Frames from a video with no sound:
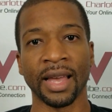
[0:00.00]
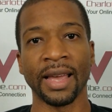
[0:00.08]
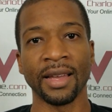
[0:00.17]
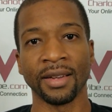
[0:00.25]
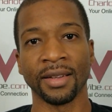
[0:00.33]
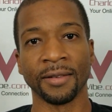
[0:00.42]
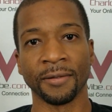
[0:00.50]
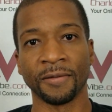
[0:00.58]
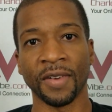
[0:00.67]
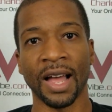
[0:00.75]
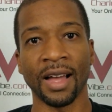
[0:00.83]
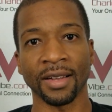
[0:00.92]
Kaya and
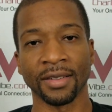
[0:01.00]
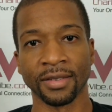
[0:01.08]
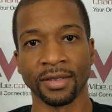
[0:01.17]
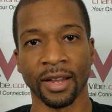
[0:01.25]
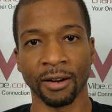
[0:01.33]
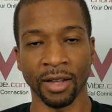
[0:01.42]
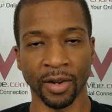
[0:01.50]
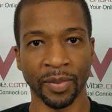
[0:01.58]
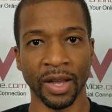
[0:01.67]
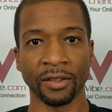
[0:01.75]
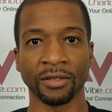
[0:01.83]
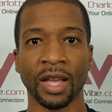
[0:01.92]
Cox, the Carolina
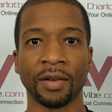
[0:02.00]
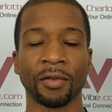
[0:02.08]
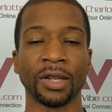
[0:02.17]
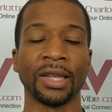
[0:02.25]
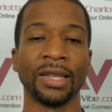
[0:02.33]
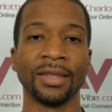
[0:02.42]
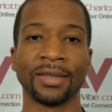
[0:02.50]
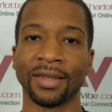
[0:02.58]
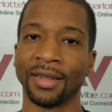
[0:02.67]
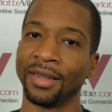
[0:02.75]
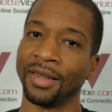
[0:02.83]
Panthers have released,